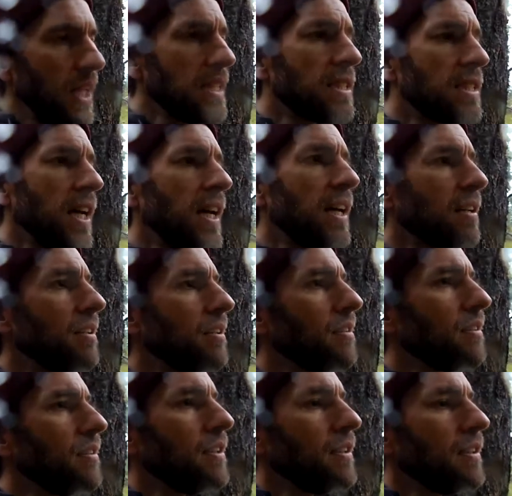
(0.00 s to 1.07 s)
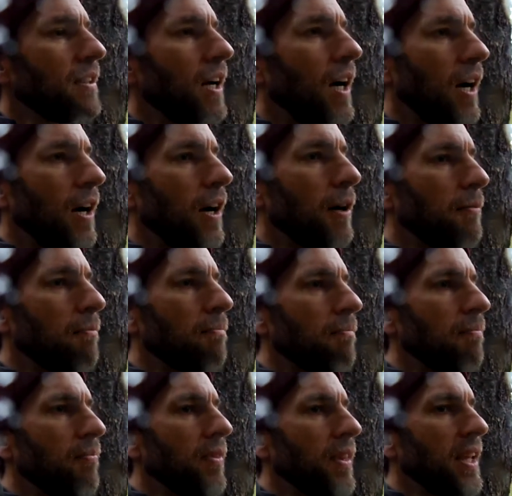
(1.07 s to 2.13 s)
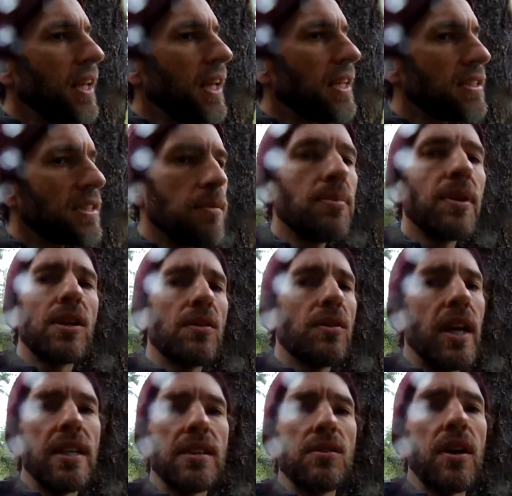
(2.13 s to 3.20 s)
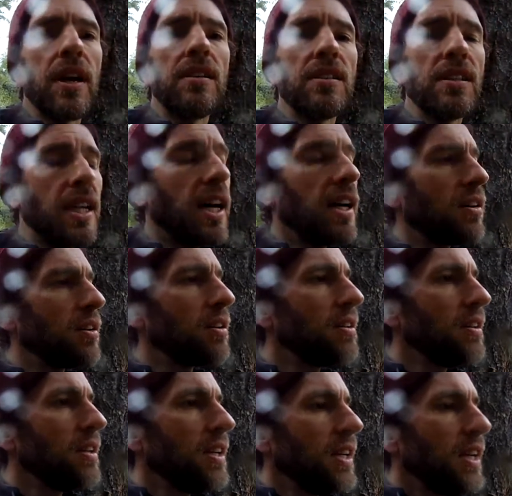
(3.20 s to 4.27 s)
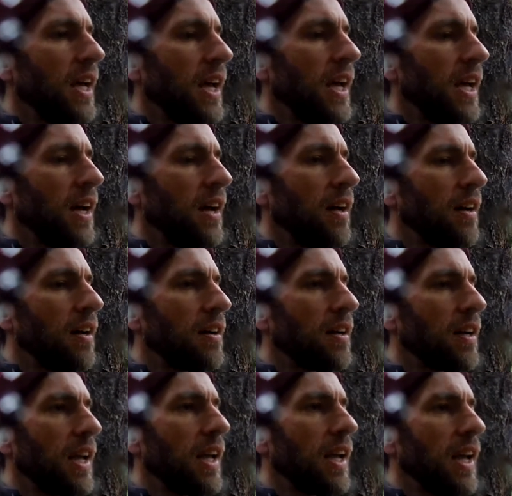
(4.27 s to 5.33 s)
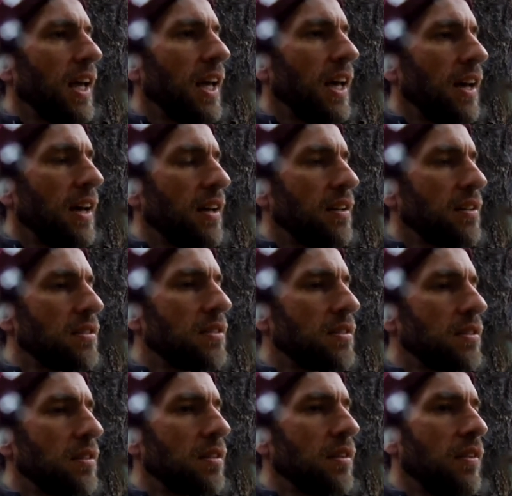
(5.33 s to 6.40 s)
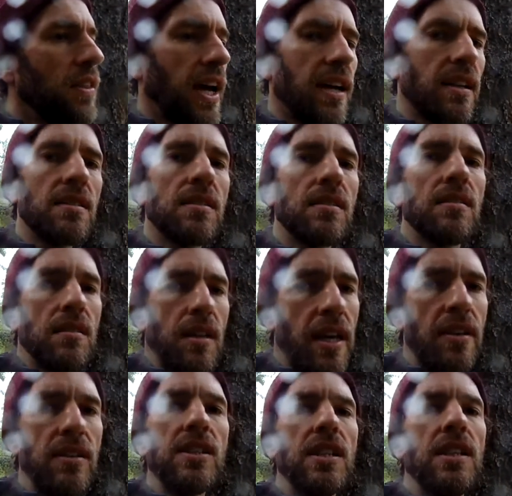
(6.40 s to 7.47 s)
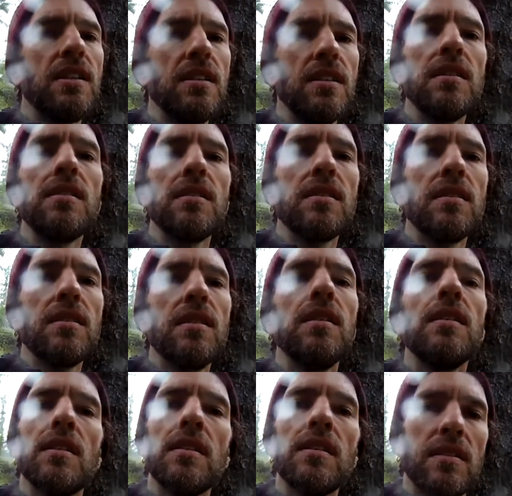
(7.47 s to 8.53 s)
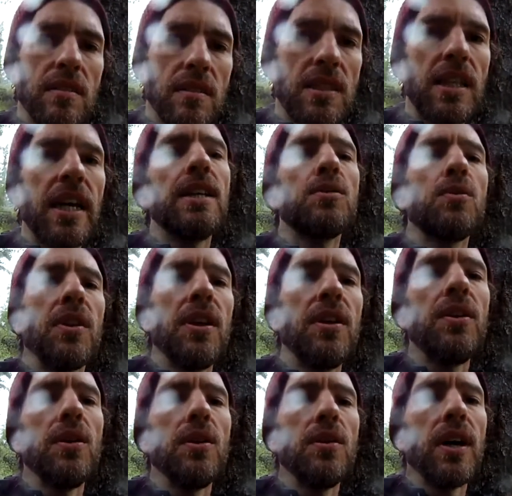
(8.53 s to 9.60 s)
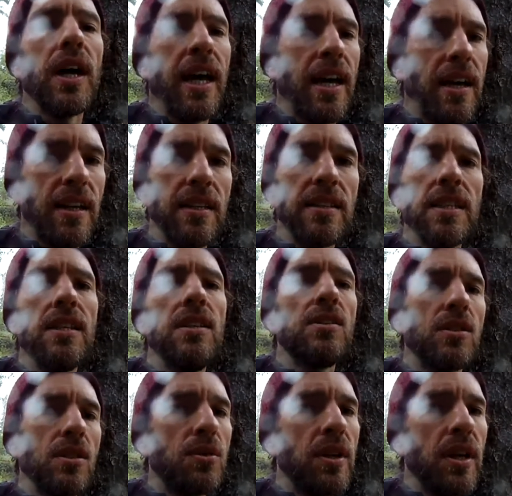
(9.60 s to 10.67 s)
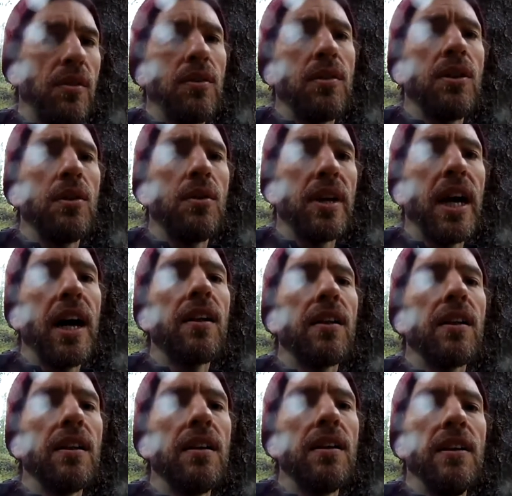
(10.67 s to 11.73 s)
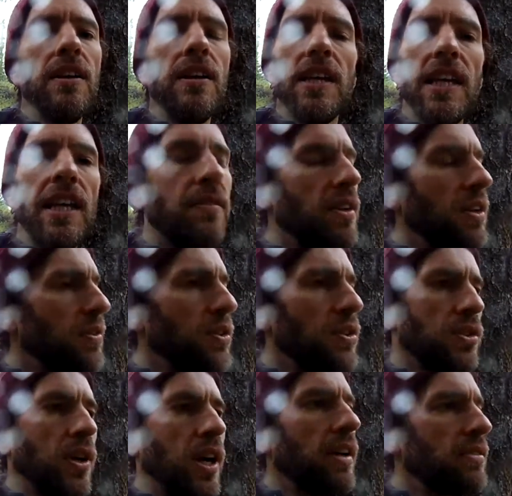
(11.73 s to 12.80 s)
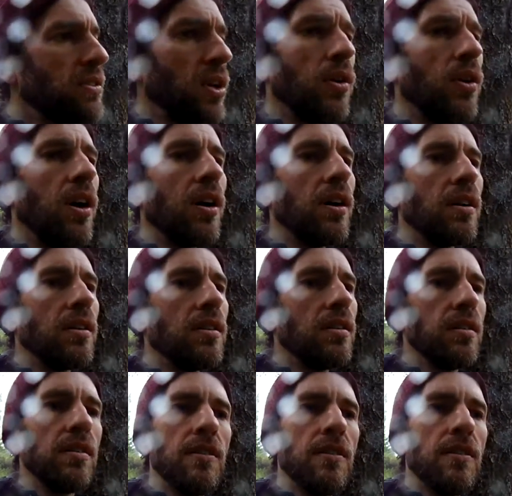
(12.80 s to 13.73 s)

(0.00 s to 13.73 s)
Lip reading: Instead, it simply creates greater denial. And that energy stays within you and continues to create your reality, even if you strive so hard